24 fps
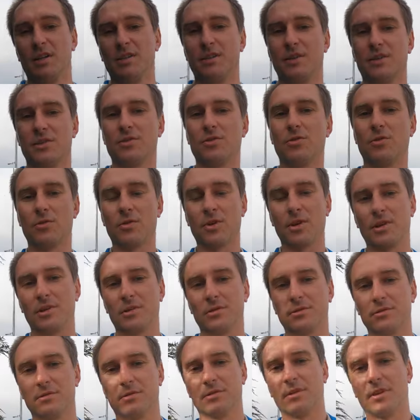there's no
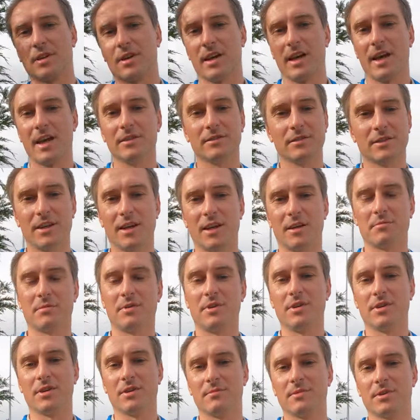real end game
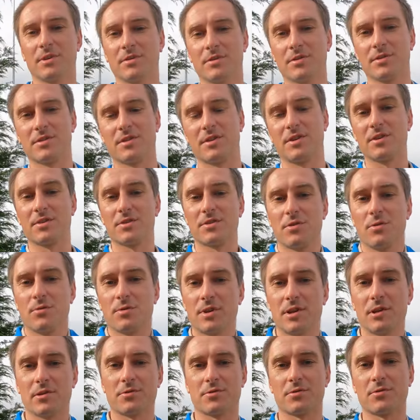here, because there's no
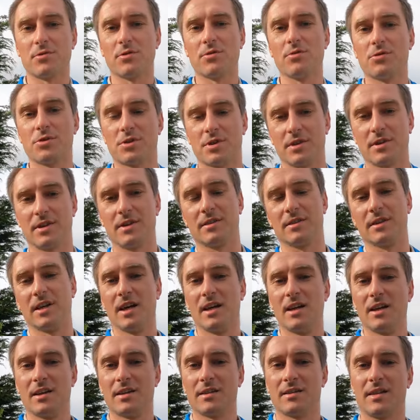real solution, and
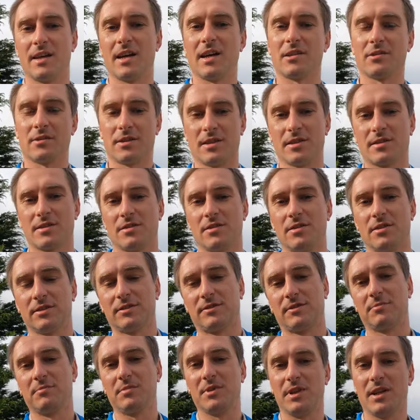Seattle has
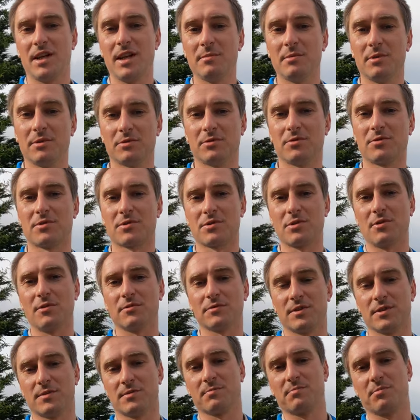not been able to
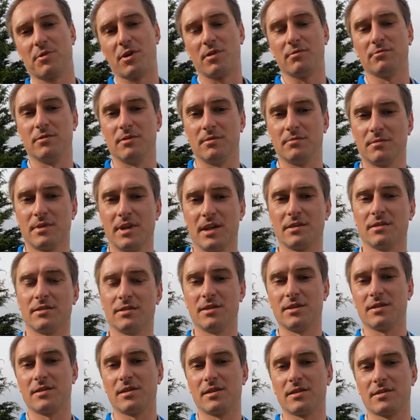solve this problem, and
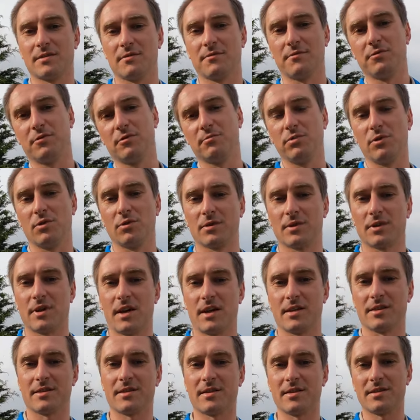it is a full-blown
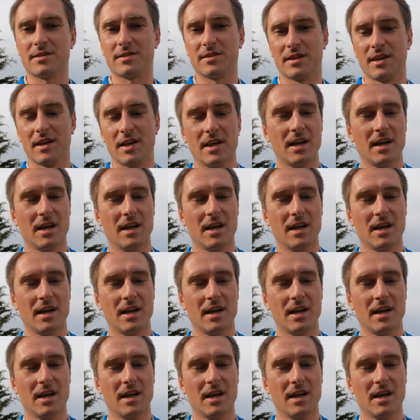crisis.